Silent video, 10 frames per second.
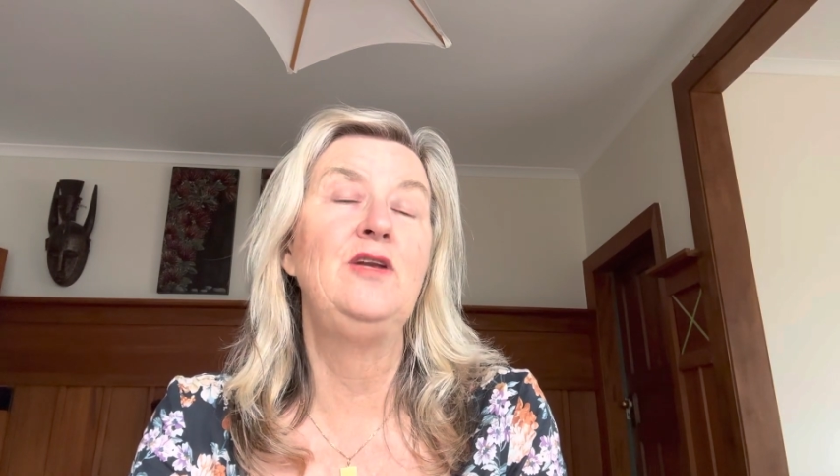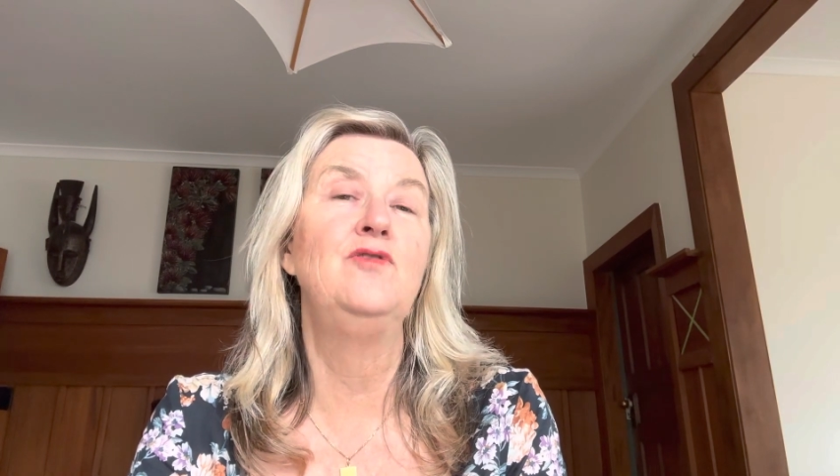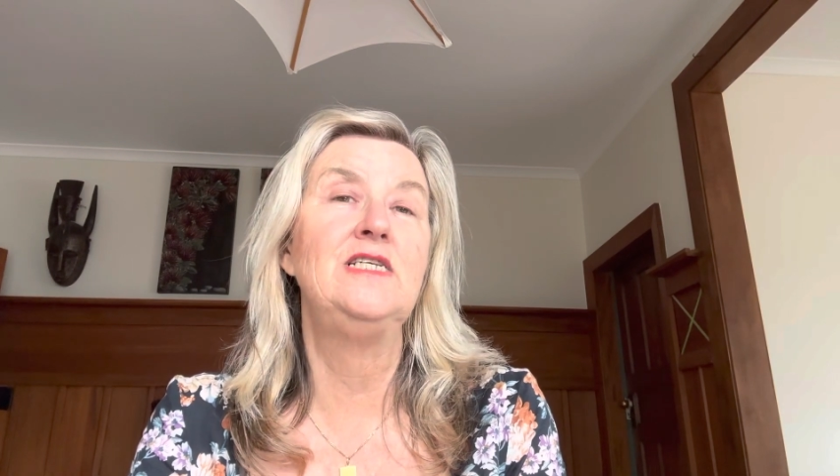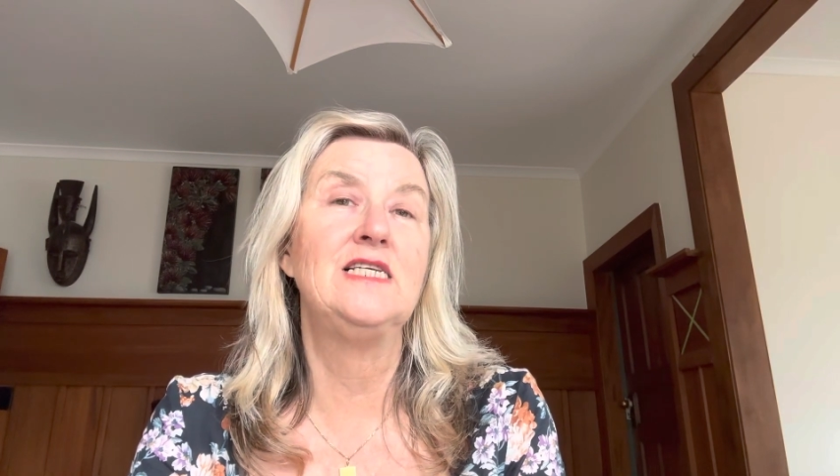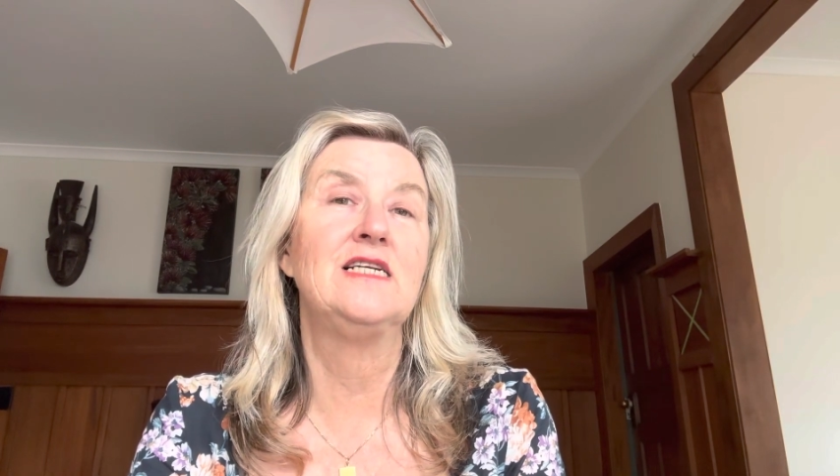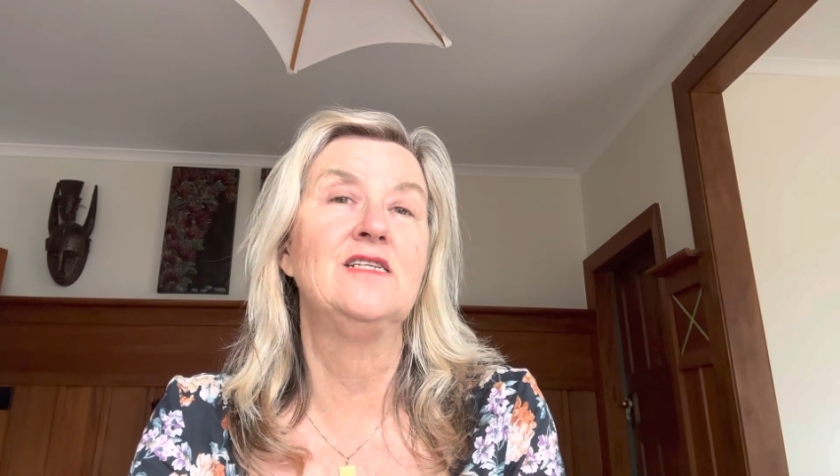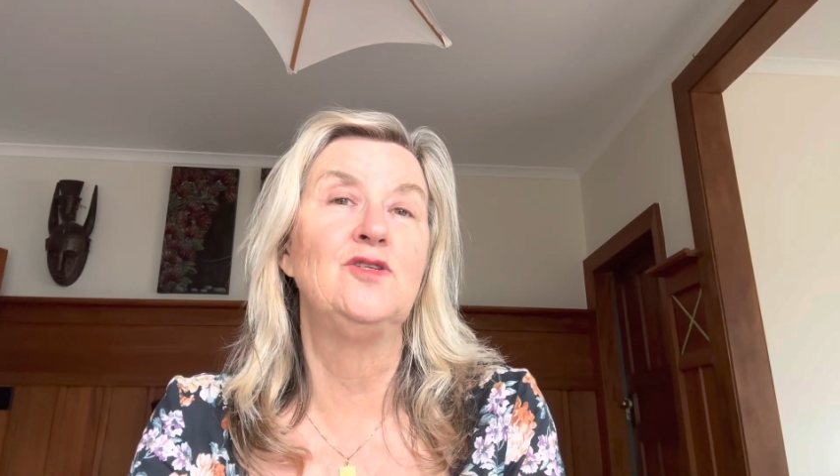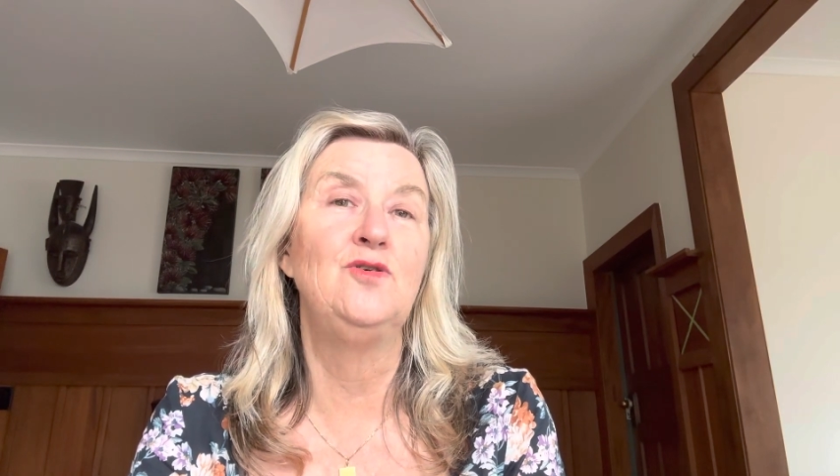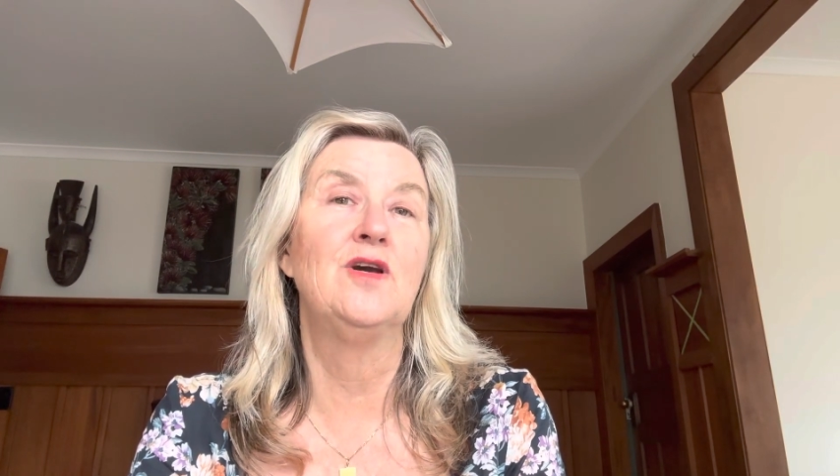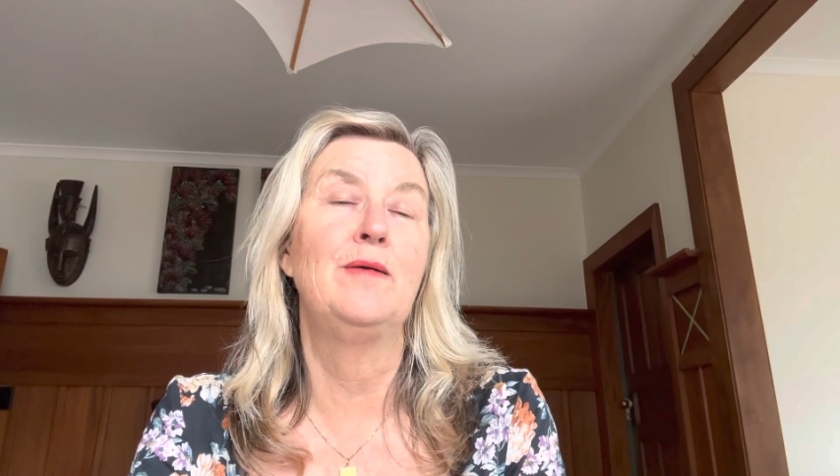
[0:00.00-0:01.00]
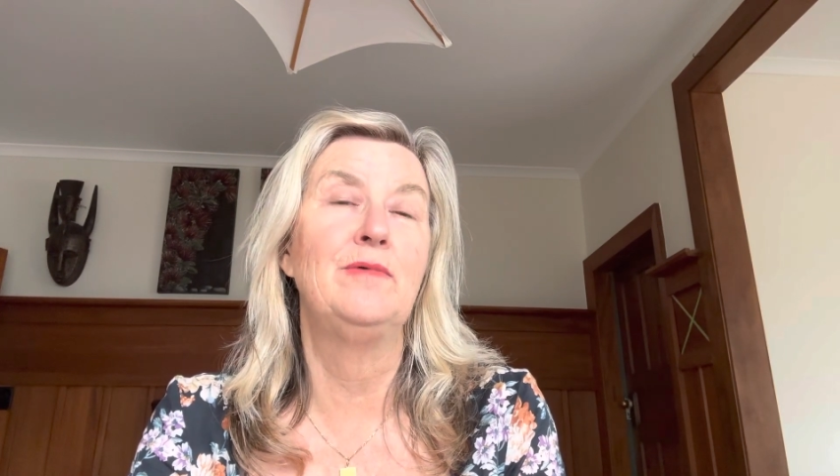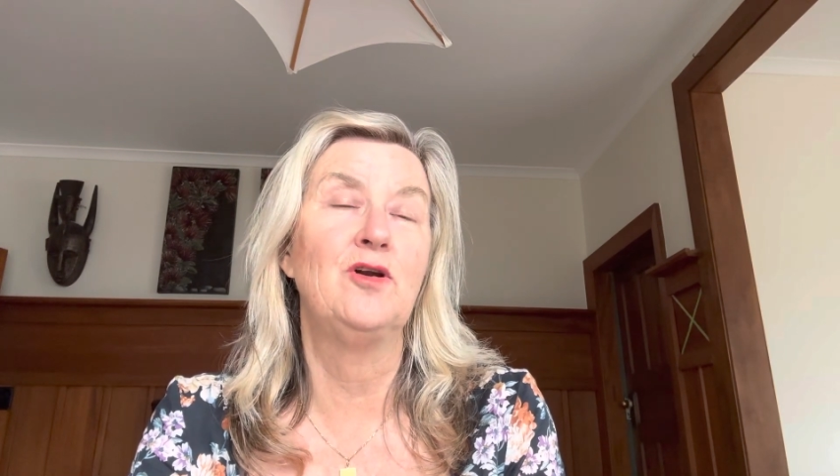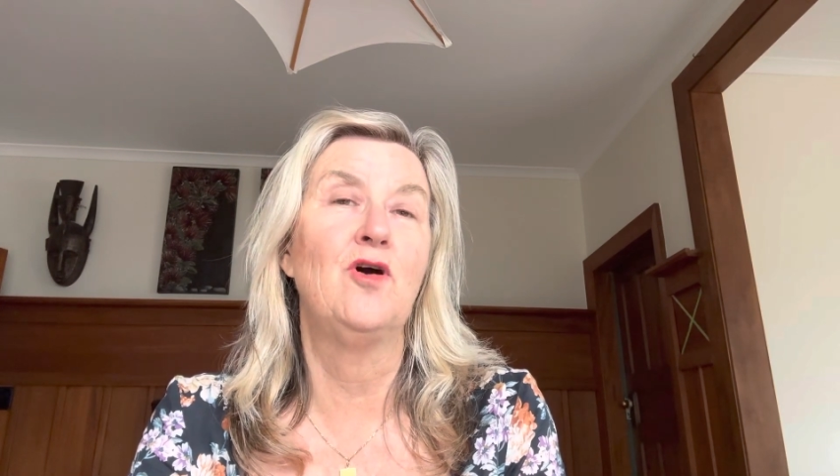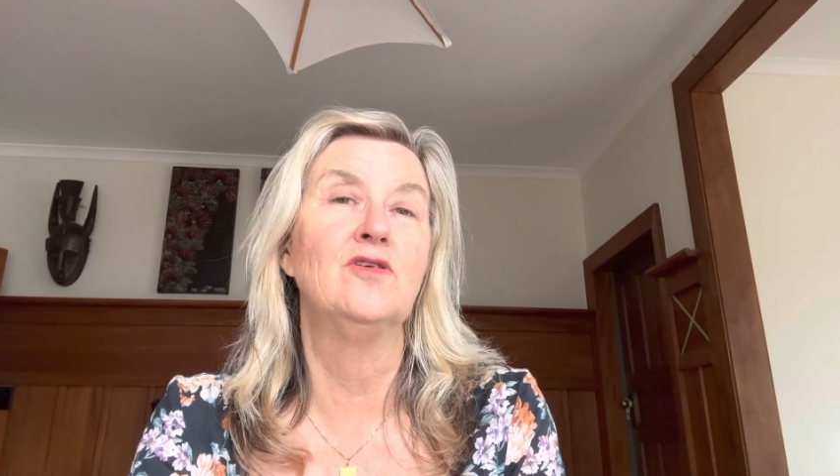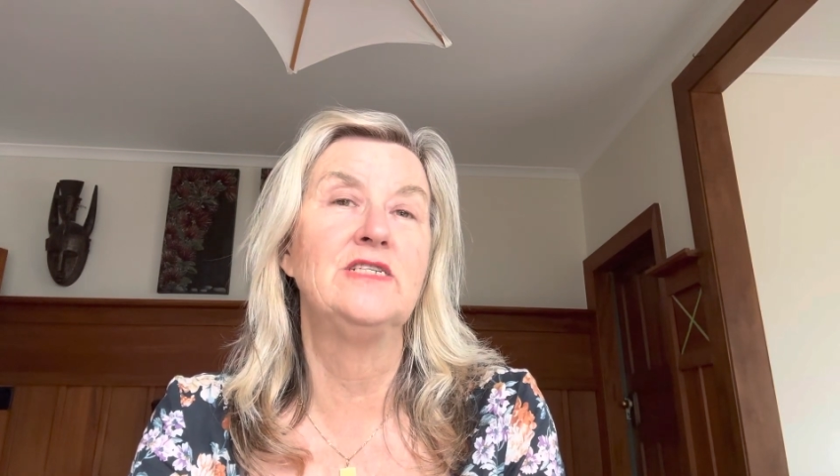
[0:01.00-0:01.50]
residents you come in
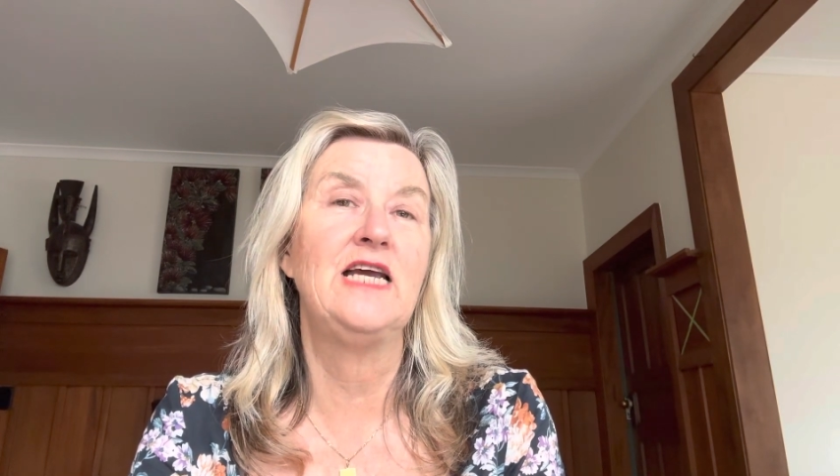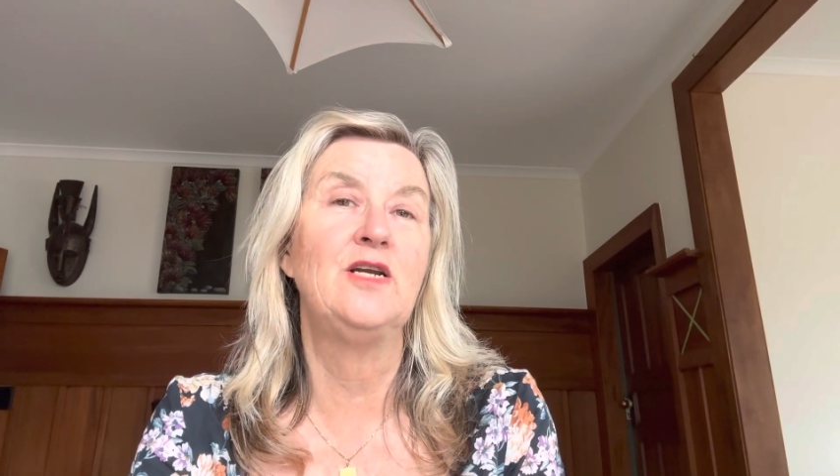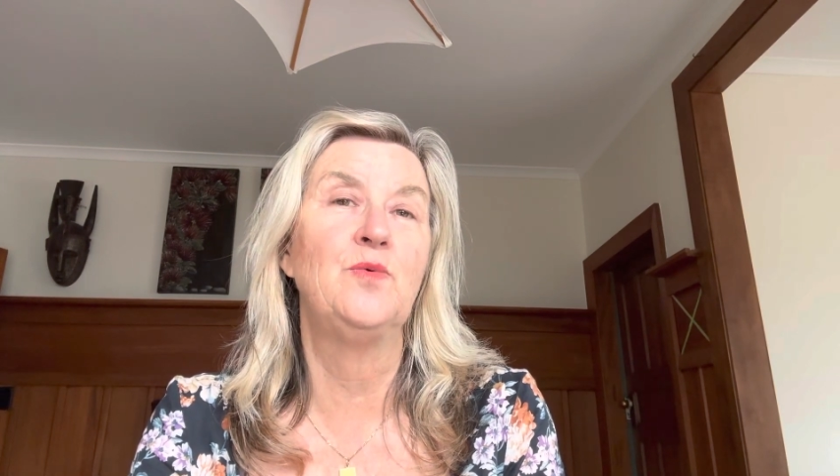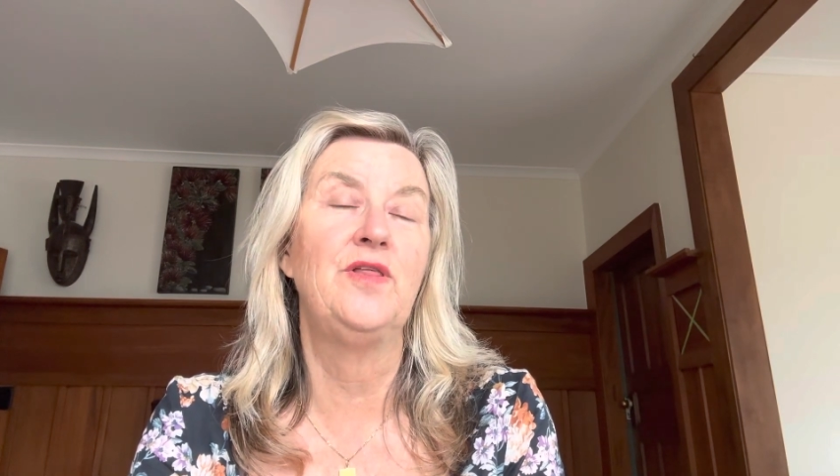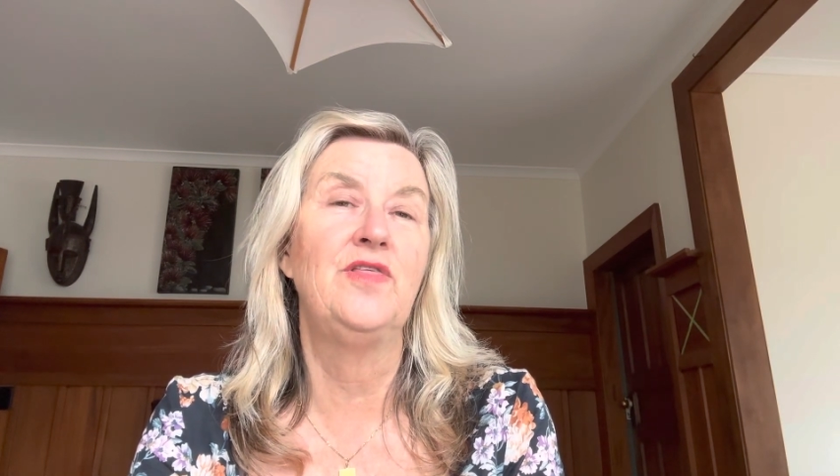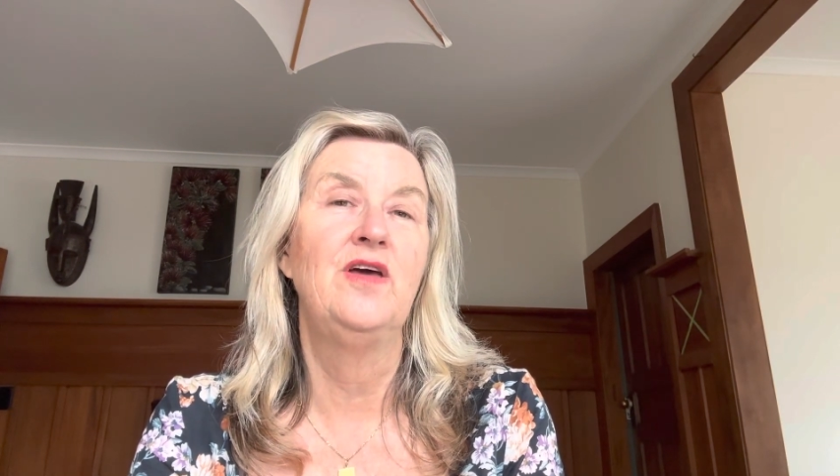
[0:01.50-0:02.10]
contact with,